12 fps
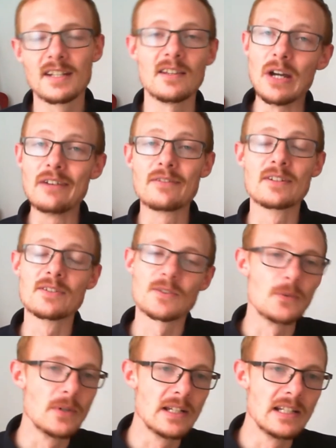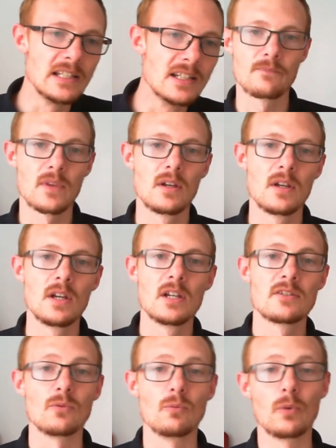no evidence really.
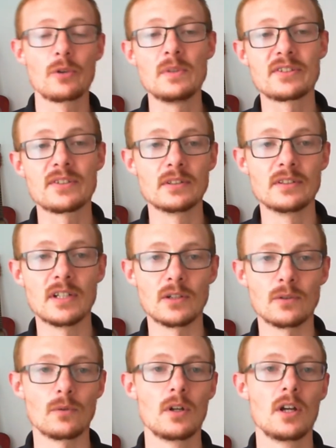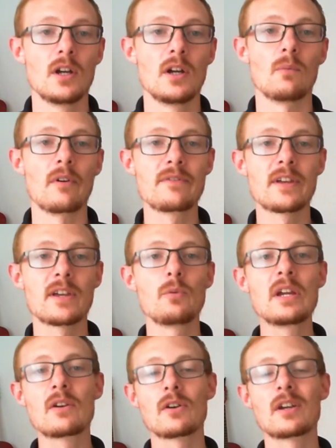So what do we still know? One of
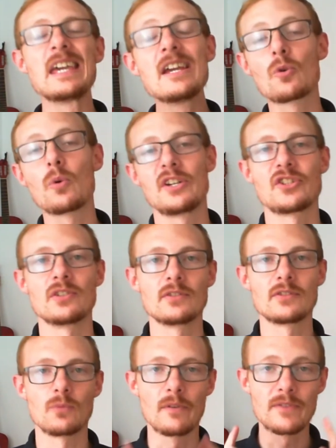the key questions,